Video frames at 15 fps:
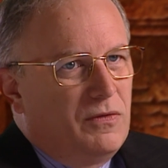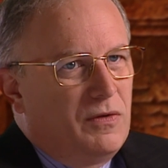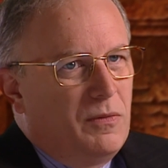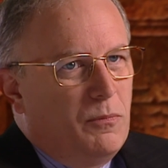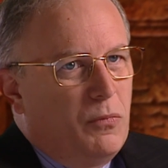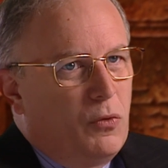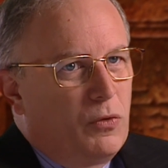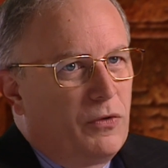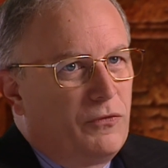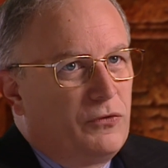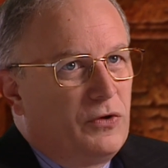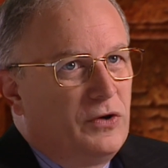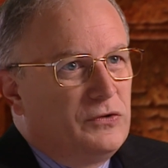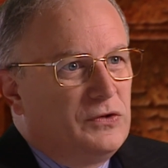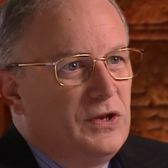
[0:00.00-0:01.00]
Board of
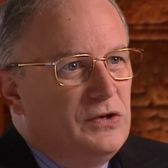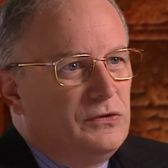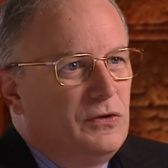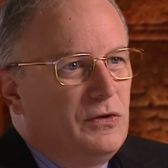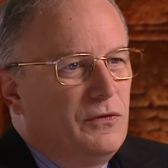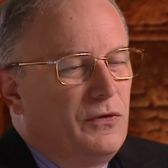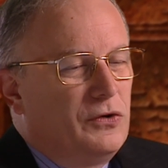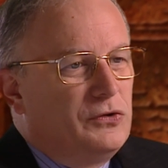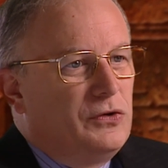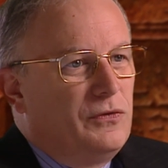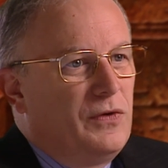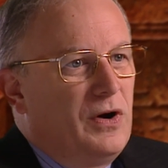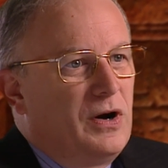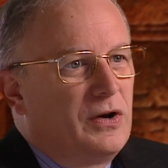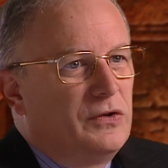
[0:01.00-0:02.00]
Trustees of the University of
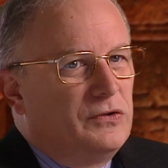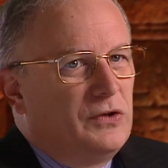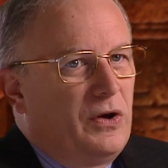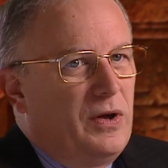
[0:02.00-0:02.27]
Arkansas